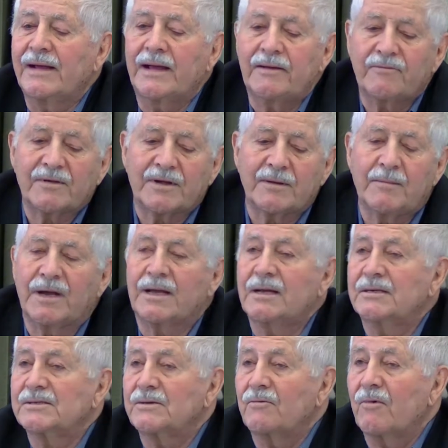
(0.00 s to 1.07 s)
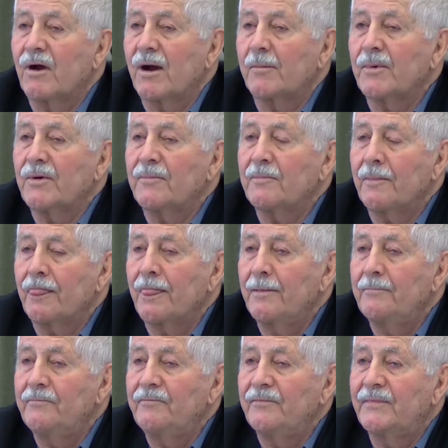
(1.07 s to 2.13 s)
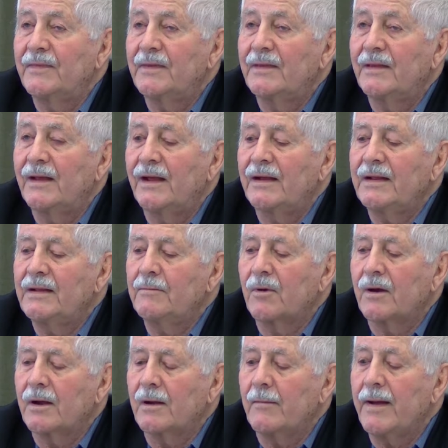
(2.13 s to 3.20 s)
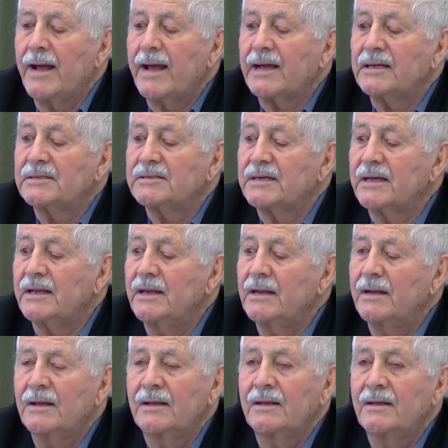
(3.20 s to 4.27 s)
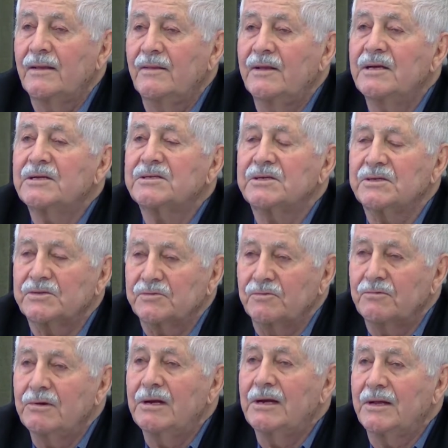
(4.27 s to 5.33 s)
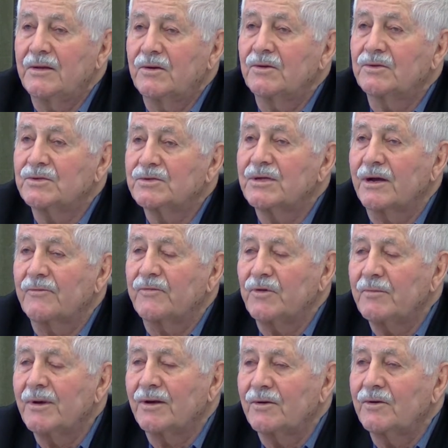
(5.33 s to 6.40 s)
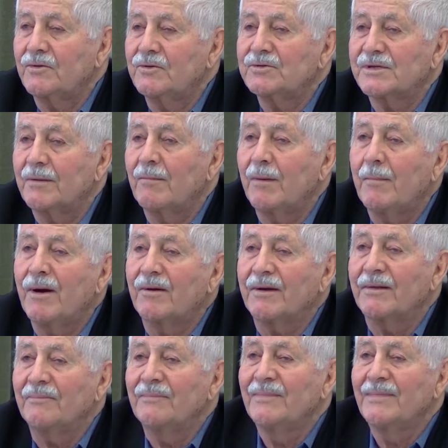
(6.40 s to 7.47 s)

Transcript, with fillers: Gave it to my cousin Robert, and he brought it back and said, This is really good stuff. You better do something about it.